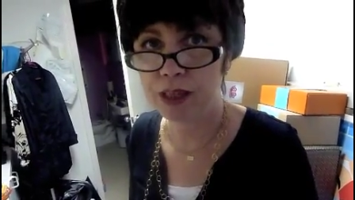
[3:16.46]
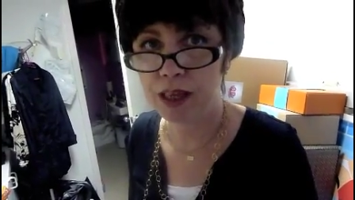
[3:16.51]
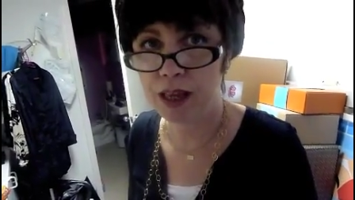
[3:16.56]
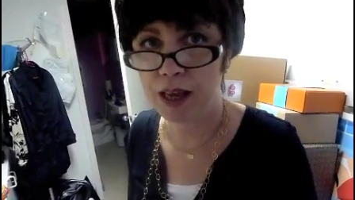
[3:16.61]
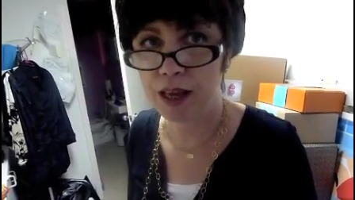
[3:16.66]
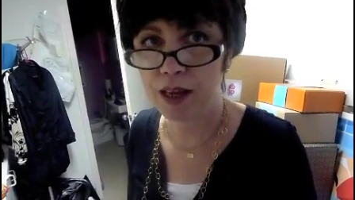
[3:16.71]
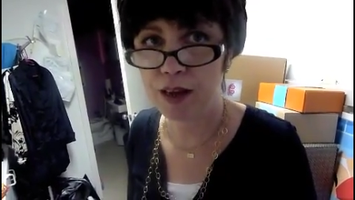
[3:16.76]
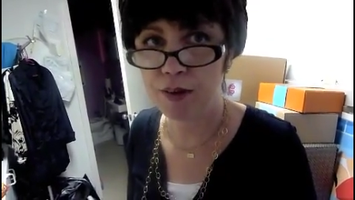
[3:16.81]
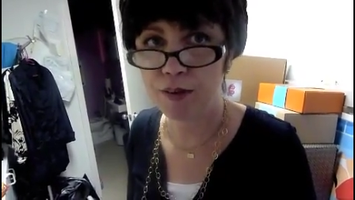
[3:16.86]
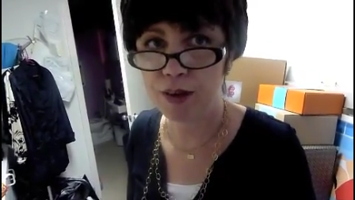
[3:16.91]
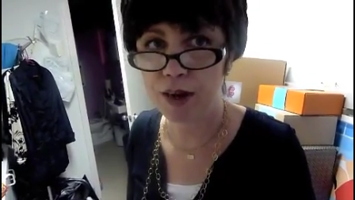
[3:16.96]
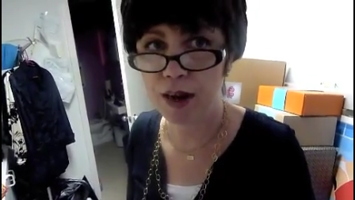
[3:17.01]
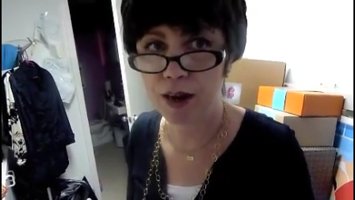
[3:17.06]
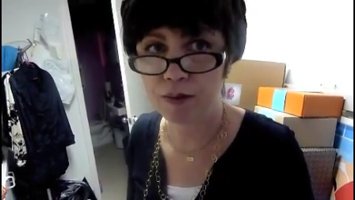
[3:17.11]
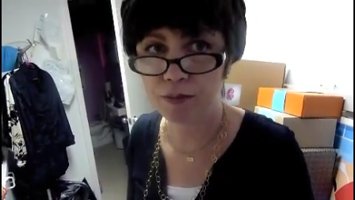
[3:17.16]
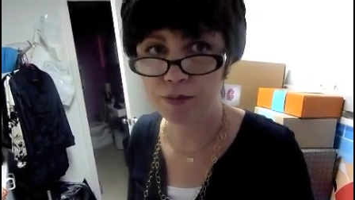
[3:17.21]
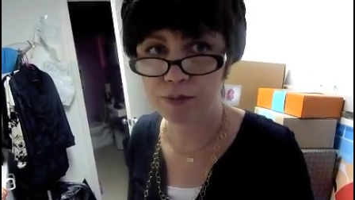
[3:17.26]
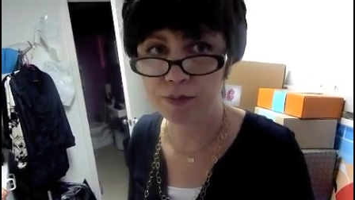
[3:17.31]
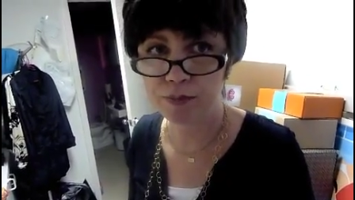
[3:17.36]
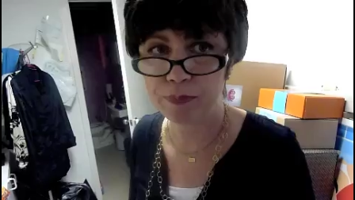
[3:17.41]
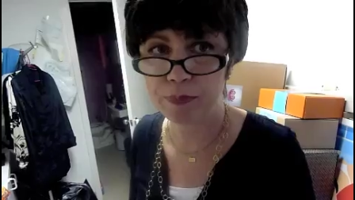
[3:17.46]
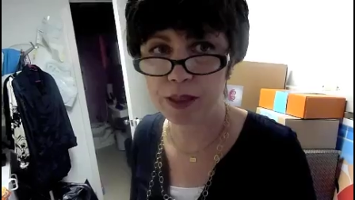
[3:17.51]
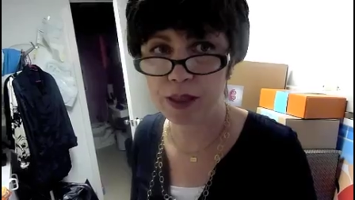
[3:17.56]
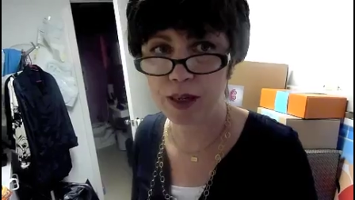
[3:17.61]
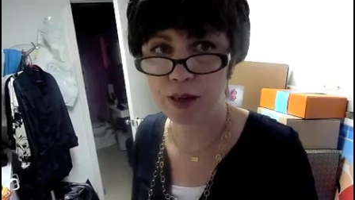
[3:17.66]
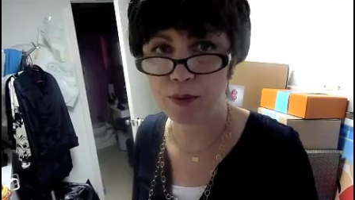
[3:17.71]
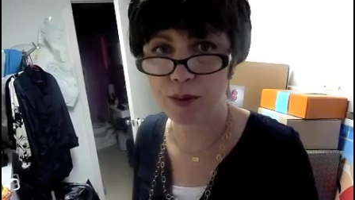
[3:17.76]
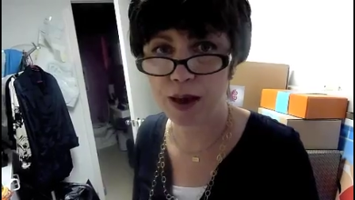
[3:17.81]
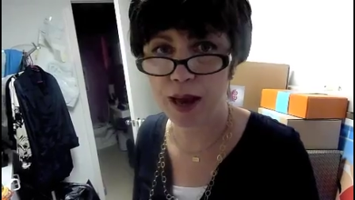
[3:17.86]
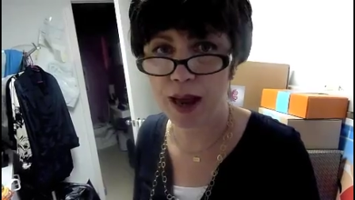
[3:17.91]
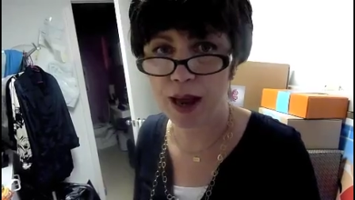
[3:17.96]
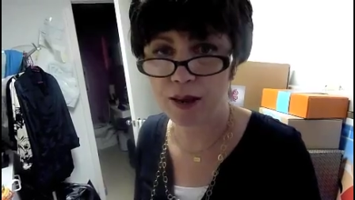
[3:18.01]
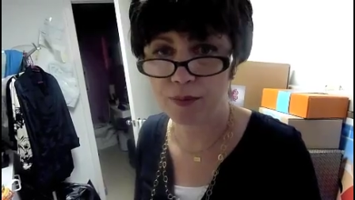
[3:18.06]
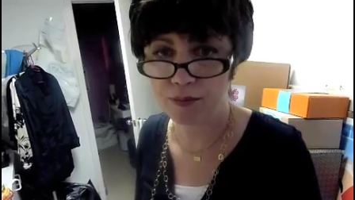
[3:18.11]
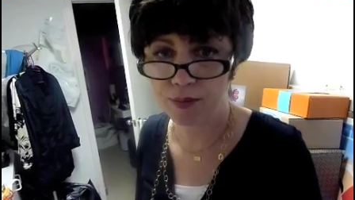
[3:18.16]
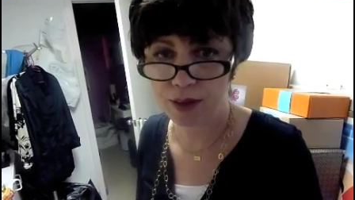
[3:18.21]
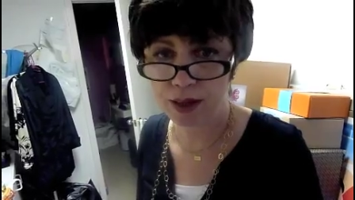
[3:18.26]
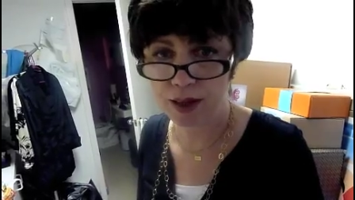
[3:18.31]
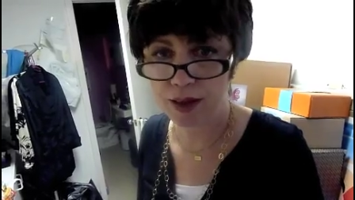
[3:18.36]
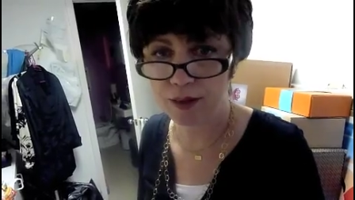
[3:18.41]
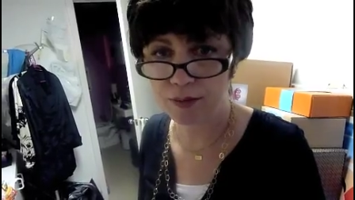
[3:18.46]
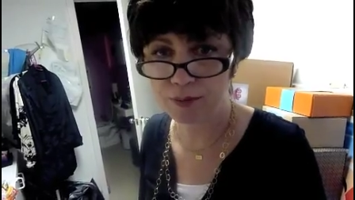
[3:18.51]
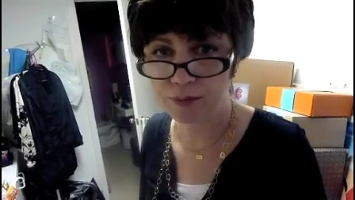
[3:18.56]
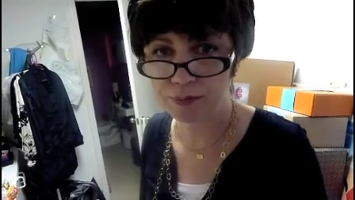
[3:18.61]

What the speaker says: I go enough. I go when I have to go.